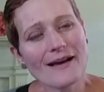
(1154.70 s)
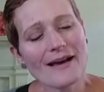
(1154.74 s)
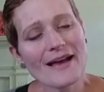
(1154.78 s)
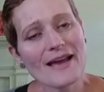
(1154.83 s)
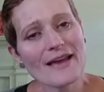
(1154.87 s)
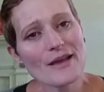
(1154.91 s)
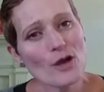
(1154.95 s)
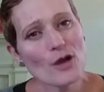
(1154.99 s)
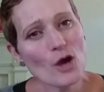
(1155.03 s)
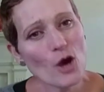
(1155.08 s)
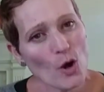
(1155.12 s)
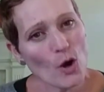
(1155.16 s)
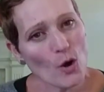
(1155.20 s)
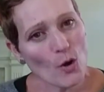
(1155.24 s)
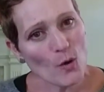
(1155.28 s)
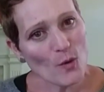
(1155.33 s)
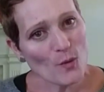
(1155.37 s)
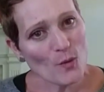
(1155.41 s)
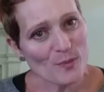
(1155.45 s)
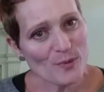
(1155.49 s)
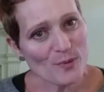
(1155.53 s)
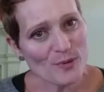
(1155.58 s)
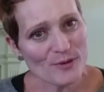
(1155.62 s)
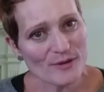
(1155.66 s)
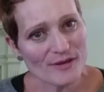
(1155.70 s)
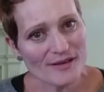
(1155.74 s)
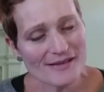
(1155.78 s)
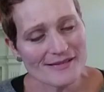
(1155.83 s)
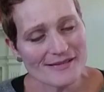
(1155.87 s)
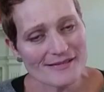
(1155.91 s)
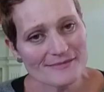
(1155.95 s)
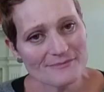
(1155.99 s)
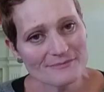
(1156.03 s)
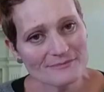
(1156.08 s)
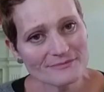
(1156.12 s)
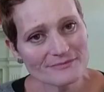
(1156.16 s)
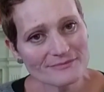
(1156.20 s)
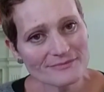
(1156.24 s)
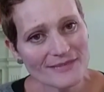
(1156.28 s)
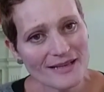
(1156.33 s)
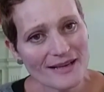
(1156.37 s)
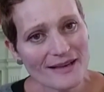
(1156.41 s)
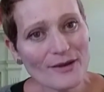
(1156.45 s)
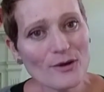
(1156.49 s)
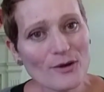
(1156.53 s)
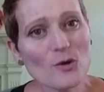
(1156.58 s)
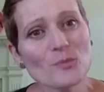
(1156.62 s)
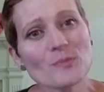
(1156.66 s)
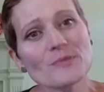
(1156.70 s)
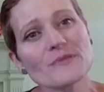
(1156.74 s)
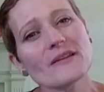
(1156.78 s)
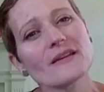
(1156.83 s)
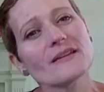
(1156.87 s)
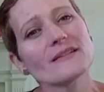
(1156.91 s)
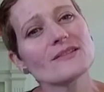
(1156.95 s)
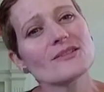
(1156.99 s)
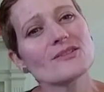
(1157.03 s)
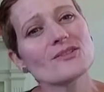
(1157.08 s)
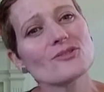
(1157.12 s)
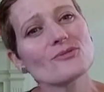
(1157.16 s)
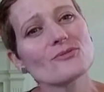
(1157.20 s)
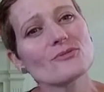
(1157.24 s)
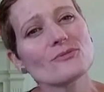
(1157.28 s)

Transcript: I hope that